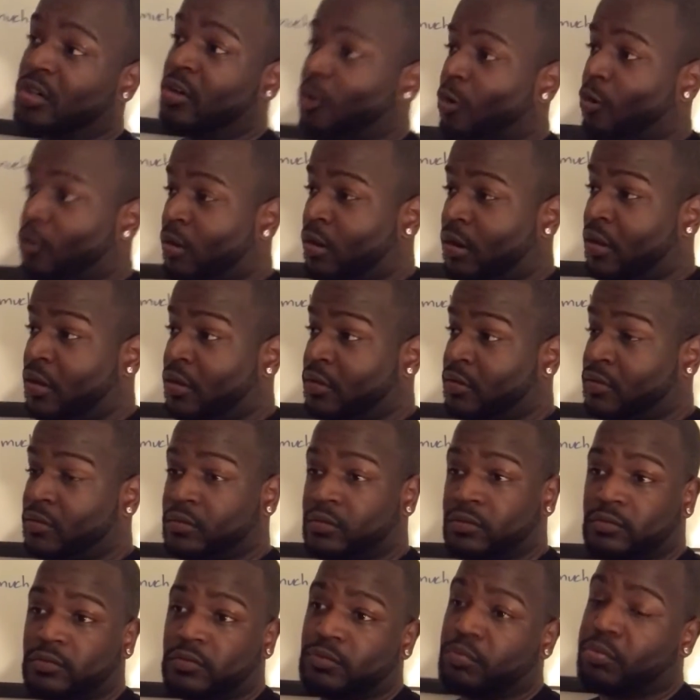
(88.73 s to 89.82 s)
or
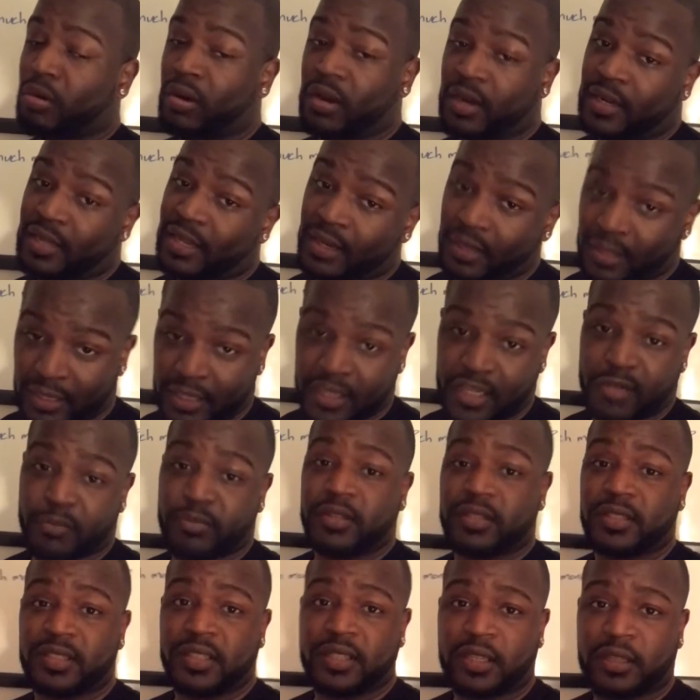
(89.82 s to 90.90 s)
part of that
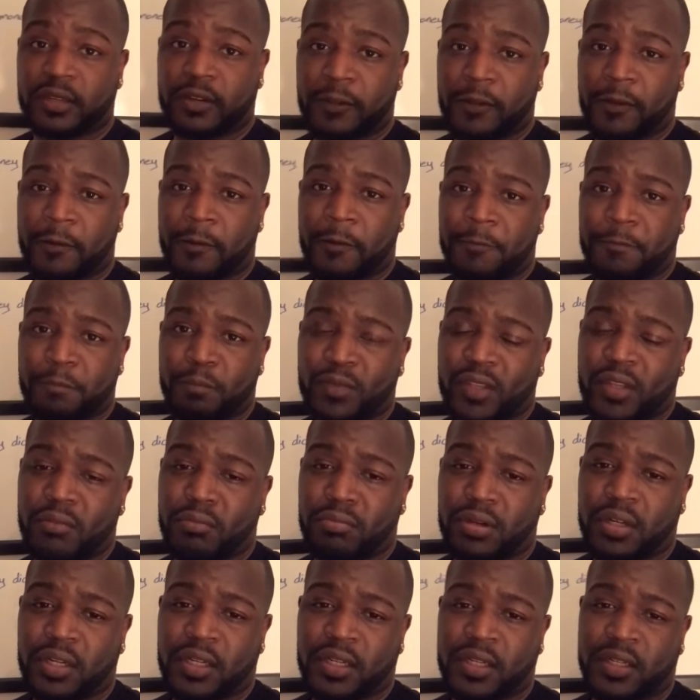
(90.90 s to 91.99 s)
90%.
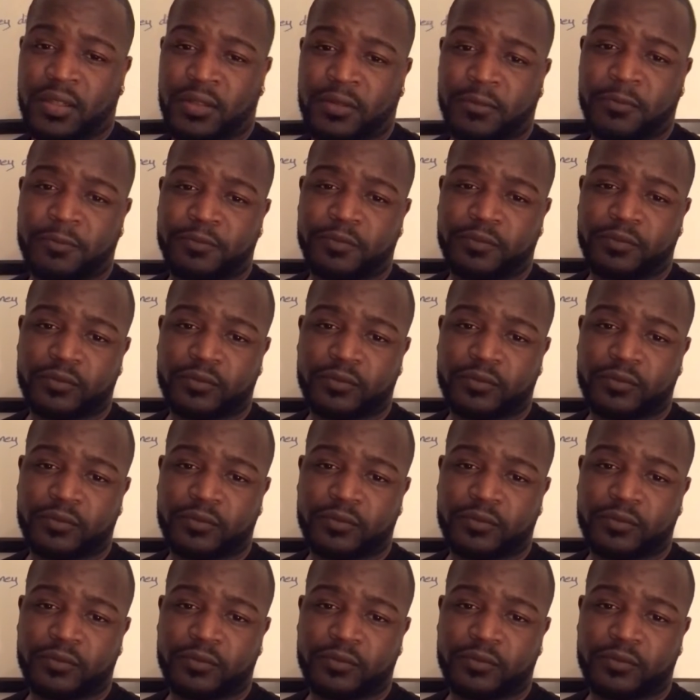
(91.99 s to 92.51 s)
But